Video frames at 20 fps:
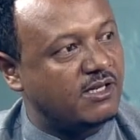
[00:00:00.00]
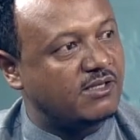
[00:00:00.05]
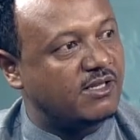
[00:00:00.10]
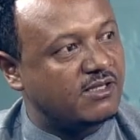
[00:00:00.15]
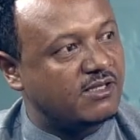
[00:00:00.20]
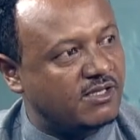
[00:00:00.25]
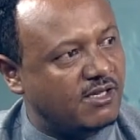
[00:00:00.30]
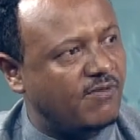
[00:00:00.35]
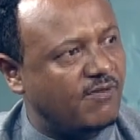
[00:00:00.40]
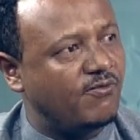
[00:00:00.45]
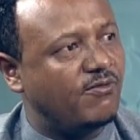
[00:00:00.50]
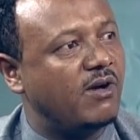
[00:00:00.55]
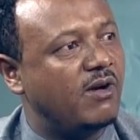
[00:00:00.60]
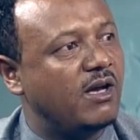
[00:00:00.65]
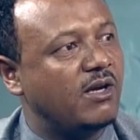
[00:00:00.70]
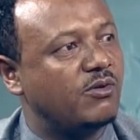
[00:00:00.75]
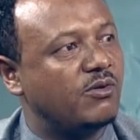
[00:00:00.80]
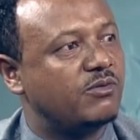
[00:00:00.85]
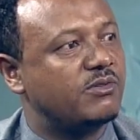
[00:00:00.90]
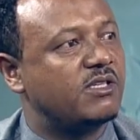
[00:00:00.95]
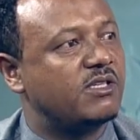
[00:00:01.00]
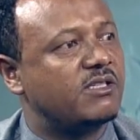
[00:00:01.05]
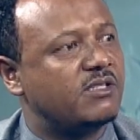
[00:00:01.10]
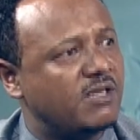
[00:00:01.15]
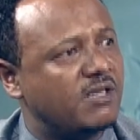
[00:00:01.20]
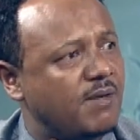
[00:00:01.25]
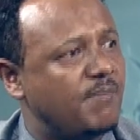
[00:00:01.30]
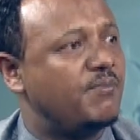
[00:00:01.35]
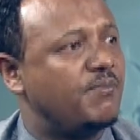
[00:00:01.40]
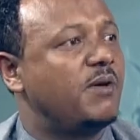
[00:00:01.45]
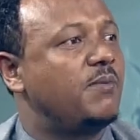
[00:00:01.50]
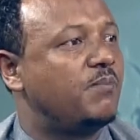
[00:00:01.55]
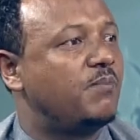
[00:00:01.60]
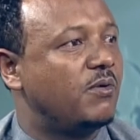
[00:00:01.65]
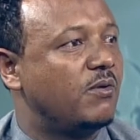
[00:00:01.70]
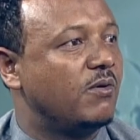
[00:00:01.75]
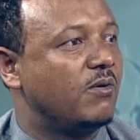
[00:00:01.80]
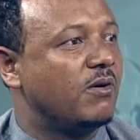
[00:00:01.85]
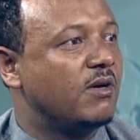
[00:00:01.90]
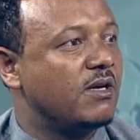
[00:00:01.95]
the same values, the same
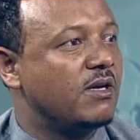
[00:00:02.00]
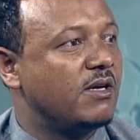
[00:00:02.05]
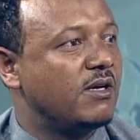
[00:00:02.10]
people